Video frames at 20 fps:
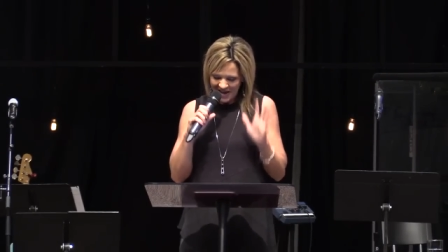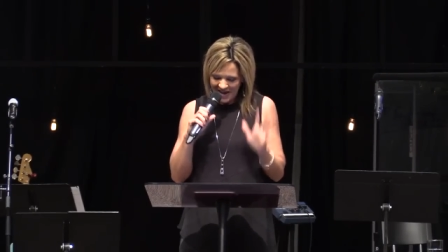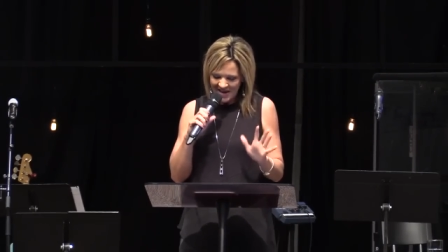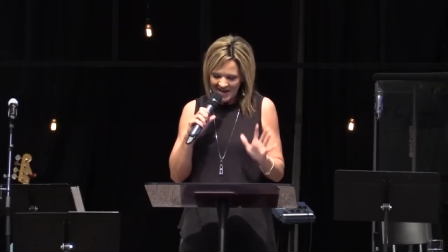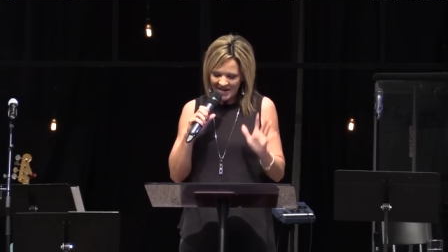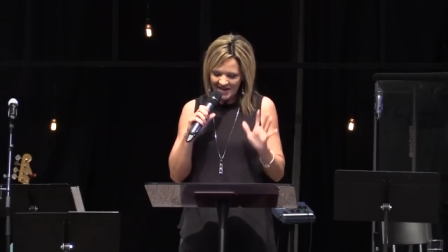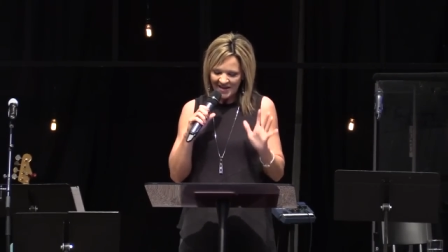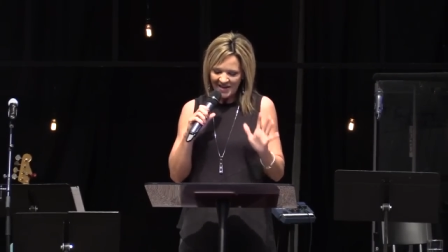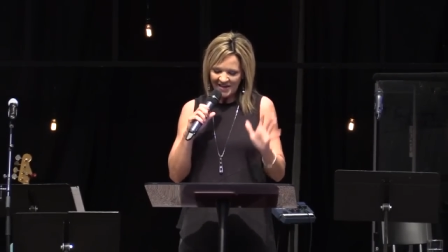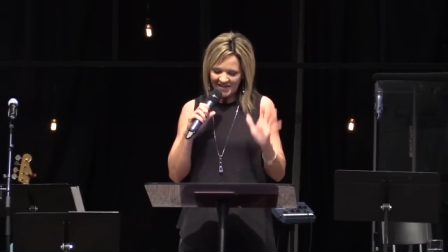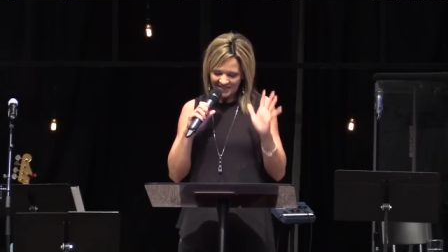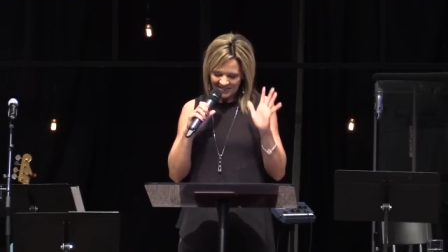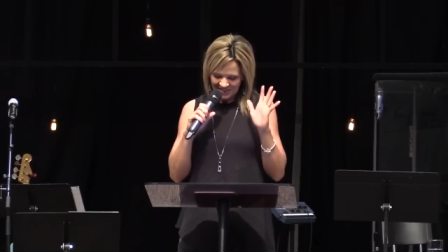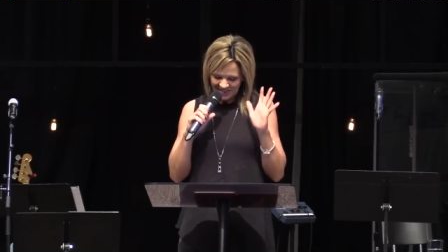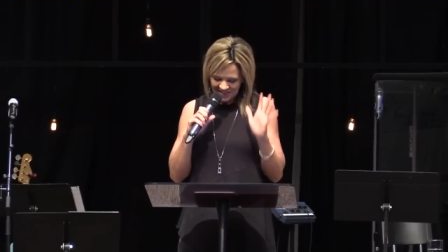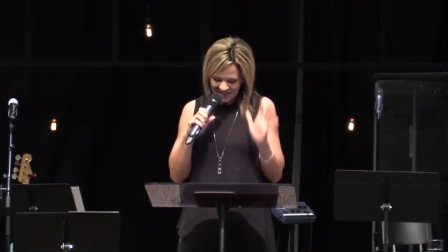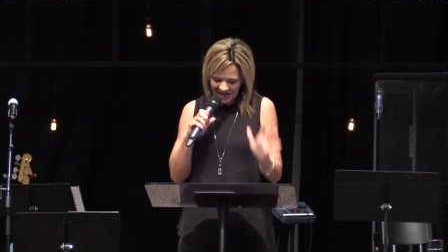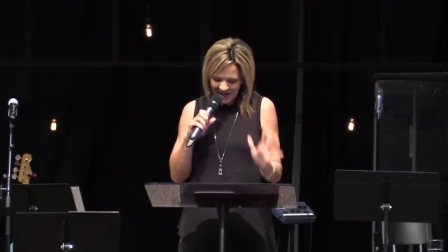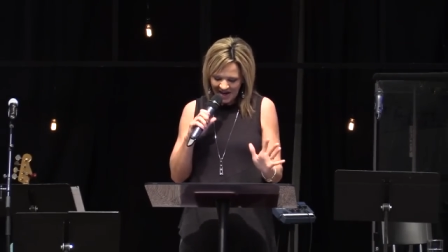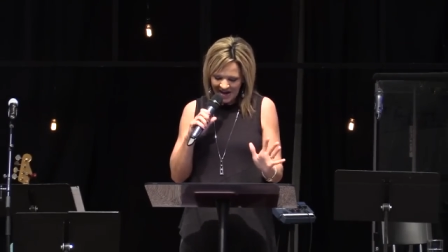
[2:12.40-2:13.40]
in
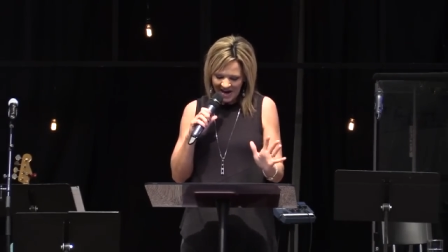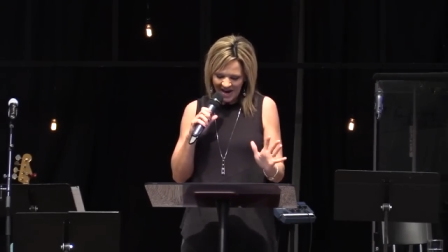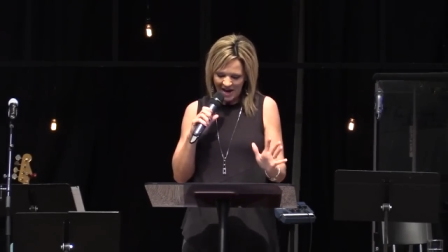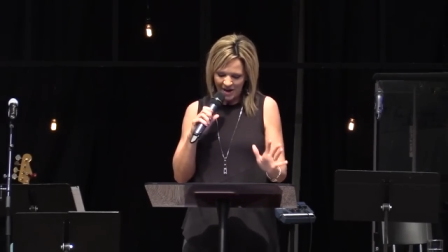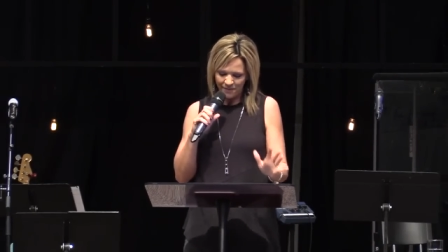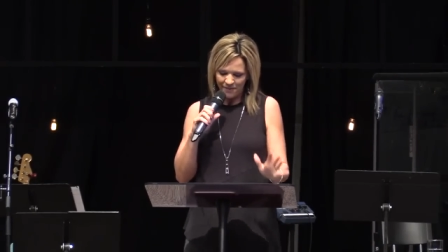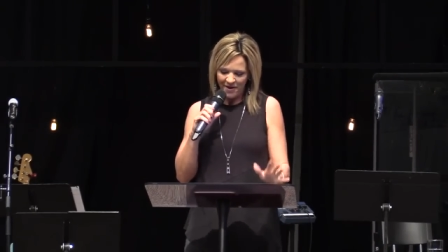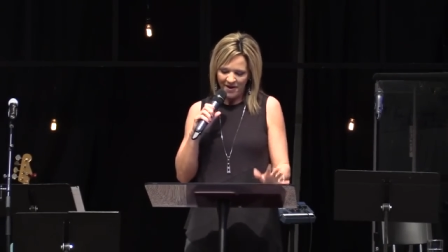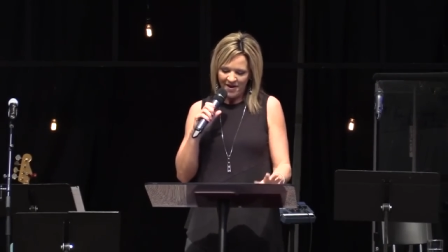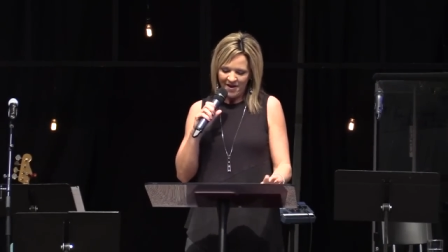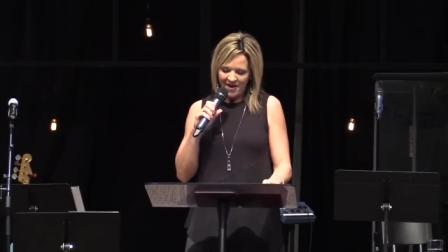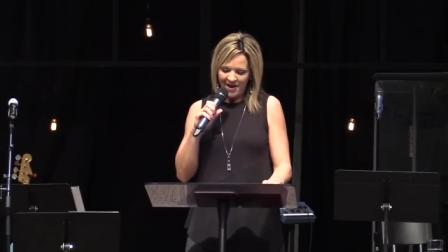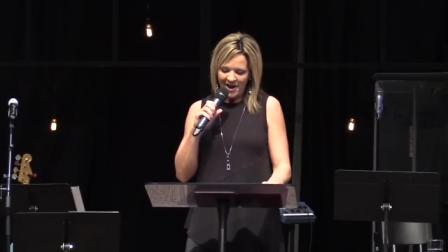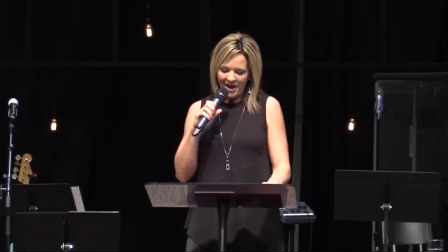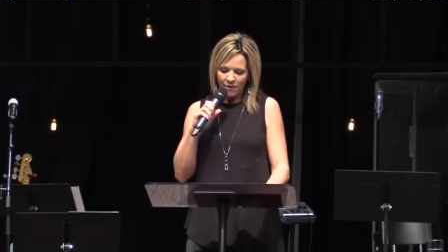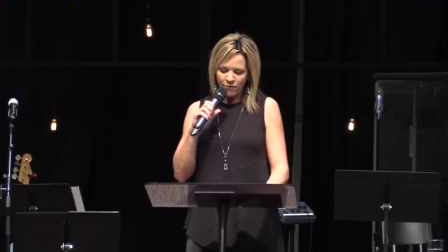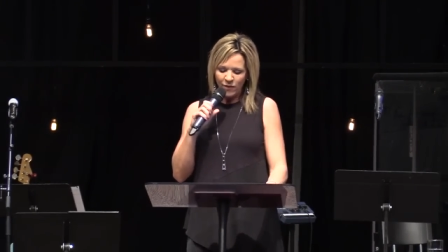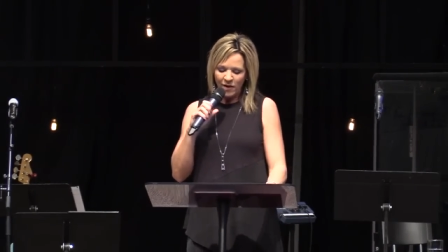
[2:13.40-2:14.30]
its time uh,